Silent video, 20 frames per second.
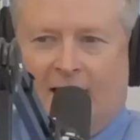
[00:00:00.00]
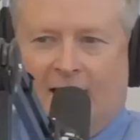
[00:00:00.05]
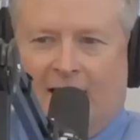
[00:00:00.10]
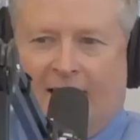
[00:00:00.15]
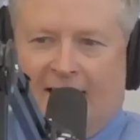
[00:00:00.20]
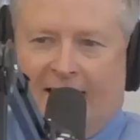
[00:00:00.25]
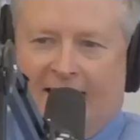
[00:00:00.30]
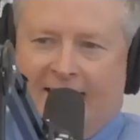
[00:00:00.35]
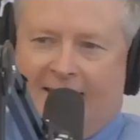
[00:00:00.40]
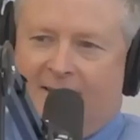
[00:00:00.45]

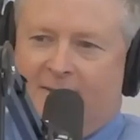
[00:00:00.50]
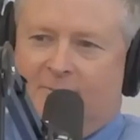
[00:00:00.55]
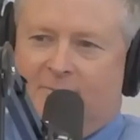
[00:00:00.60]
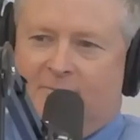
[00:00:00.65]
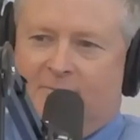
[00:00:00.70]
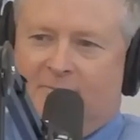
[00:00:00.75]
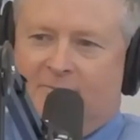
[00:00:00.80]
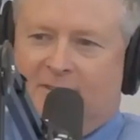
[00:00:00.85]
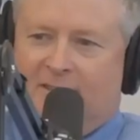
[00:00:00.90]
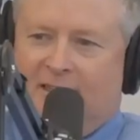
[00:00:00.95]
Hi,
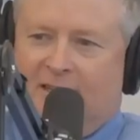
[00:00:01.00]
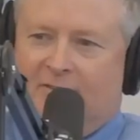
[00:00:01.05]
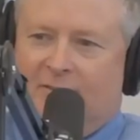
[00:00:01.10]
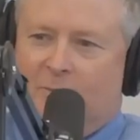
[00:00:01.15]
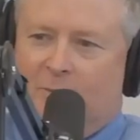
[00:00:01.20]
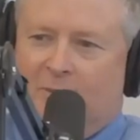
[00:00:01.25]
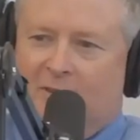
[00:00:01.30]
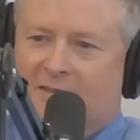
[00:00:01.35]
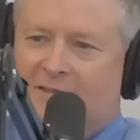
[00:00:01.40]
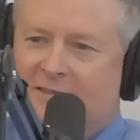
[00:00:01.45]
I'm
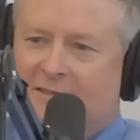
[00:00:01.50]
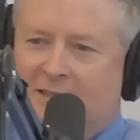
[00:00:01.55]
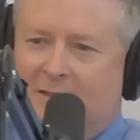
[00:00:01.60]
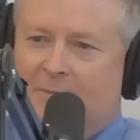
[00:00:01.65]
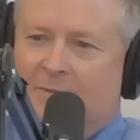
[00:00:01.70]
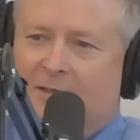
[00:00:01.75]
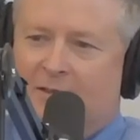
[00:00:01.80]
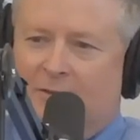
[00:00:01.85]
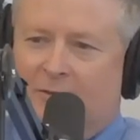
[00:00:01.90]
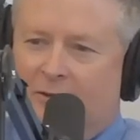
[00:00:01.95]
David Wilson.
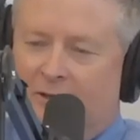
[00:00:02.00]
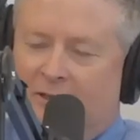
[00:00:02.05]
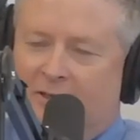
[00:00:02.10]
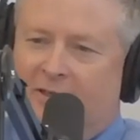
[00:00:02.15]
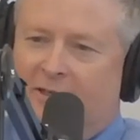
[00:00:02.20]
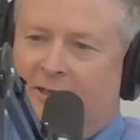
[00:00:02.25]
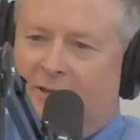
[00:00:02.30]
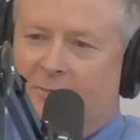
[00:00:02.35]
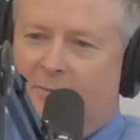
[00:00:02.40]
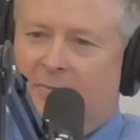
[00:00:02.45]
I'm a lawyer
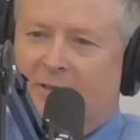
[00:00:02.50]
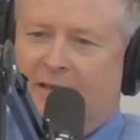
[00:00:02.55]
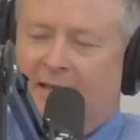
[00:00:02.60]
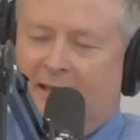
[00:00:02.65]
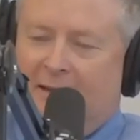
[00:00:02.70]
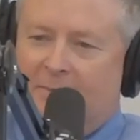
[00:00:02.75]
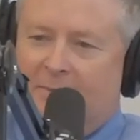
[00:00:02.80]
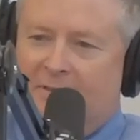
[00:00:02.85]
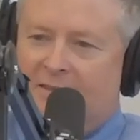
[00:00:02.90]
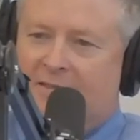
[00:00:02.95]
here in
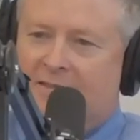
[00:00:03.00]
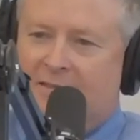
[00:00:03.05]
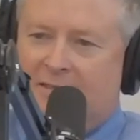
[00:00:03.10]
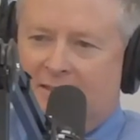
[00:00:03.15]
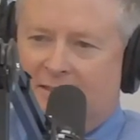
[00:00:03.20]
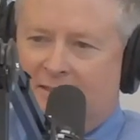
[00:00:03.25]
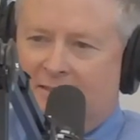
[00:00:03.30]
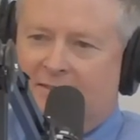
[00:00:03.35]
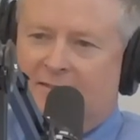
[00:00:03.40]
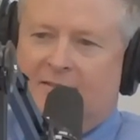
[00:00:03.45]
Minneapolis,
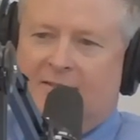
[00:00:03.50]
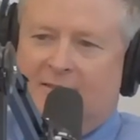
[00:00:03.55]
and